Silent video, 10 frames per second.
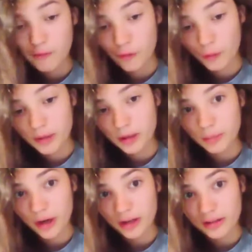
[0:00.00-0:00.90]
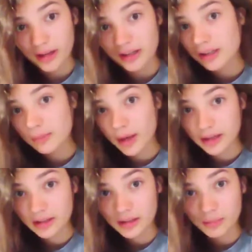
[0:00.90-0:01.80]
For being bred, it's 18 by
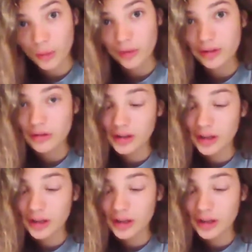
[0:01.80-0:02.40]
18, but we go the